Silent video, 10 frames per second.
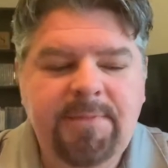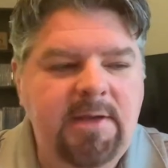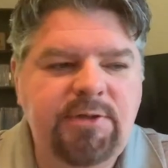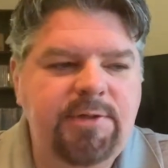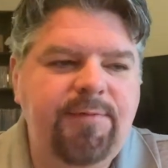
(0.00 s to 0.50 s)

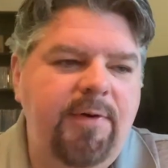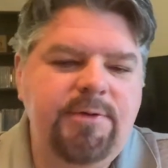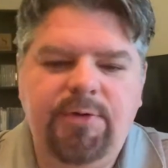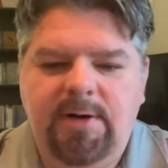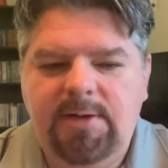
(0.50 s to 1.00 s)
and it's just
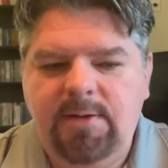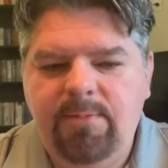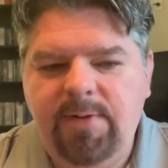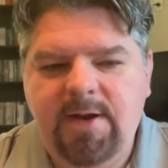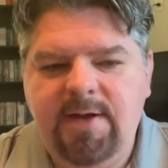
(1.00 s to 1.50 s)
frustrating
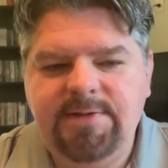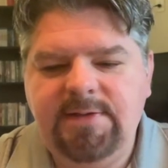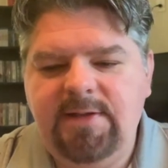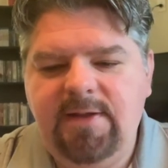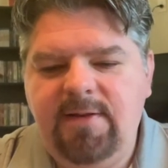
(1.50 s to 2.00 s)
because,
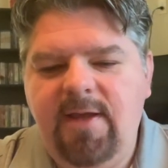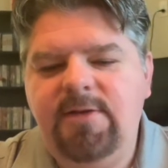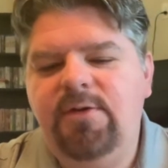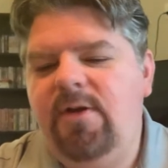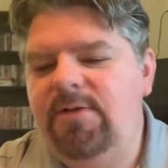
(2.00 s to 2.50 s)

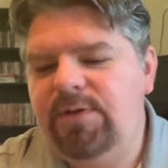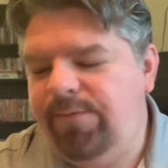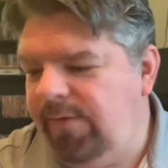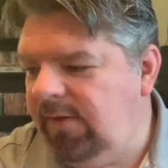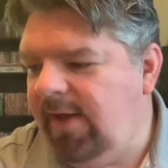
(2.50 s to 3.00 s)
you know, I just
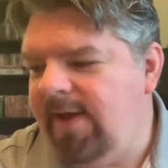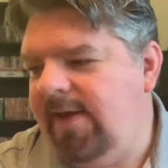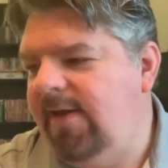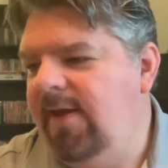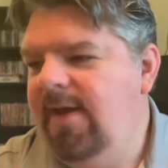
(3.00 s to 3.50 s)
feel
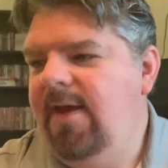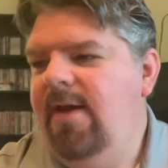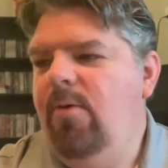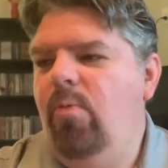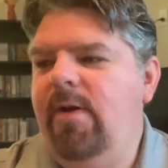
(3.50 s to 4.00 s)
like
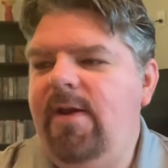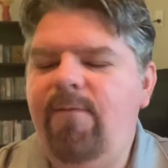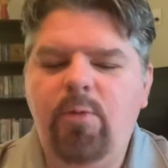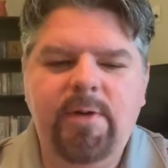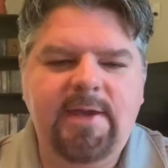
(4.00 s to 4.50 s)

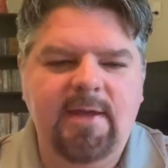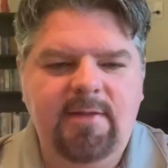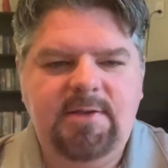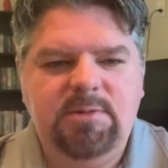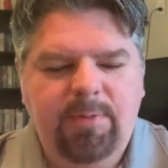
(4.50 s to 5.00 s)
whenever we get
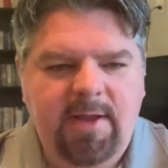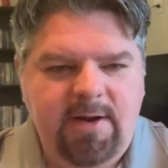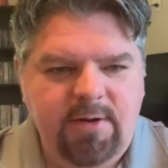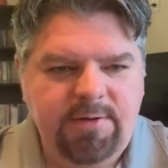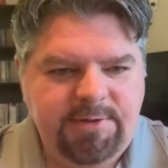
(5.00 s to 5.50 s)
these
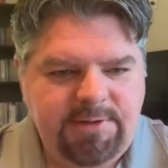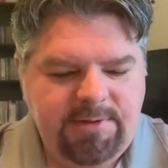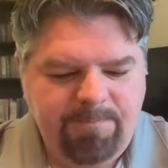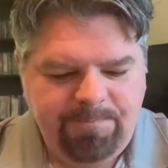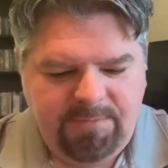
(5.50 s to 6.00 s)
players
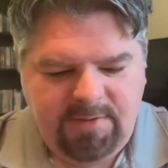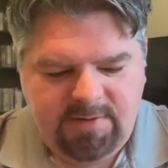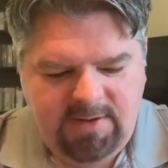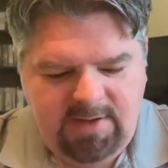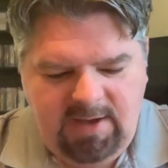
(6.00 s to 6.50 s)

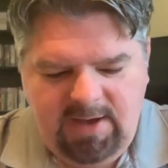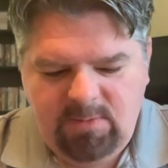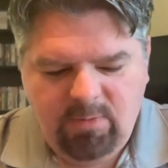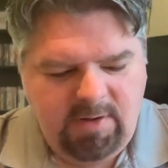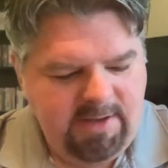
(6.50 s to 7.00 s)

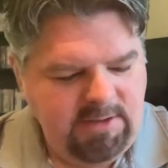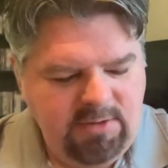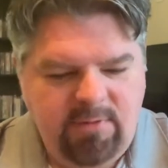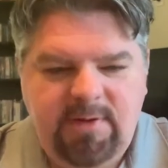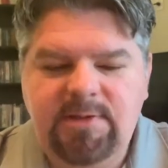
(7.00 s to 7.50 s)
and we're like, you
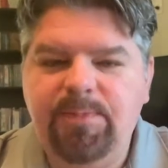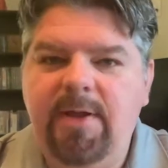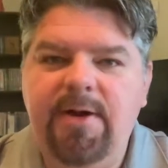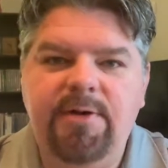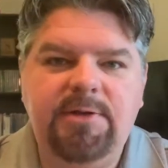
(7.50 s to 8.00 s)
know, these
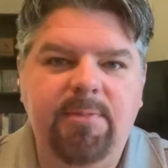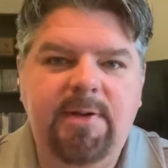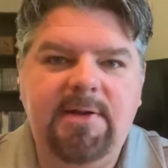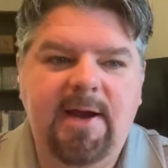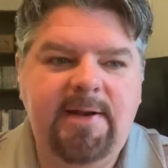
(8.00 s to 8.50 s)
players can
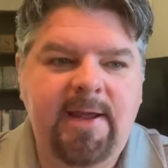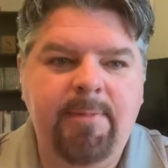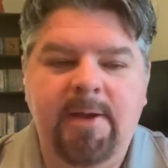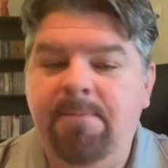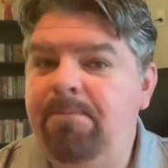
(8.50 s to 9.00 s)
be
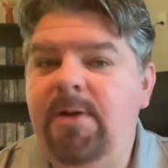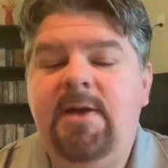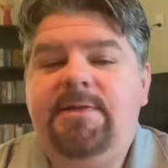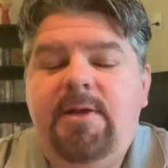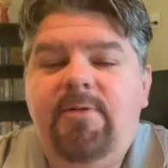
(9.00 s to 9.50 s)
dynamic
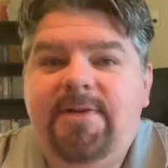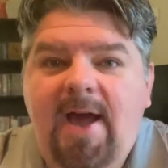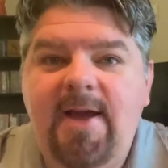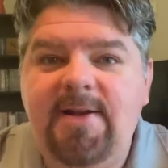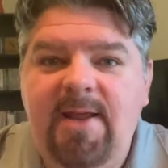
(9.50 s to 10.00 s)
because they were
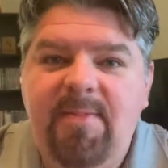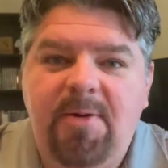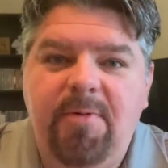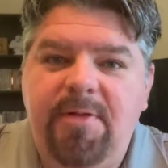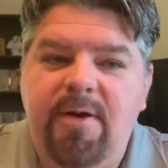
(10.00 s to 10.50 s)

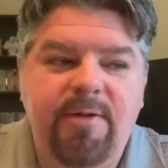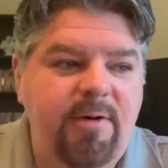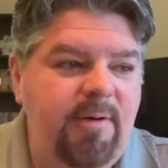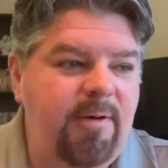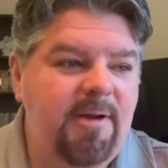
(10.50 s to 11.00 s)
dynamic with
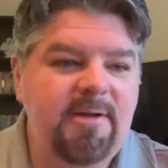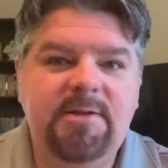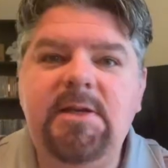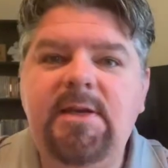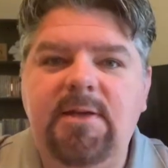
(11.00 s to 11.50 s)
other
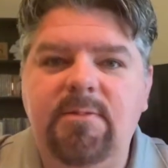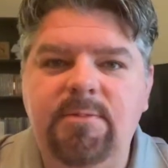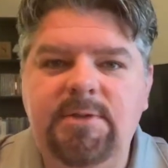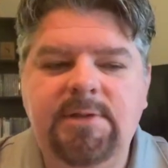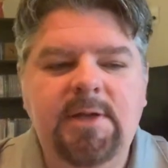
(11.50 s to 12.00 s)
teams.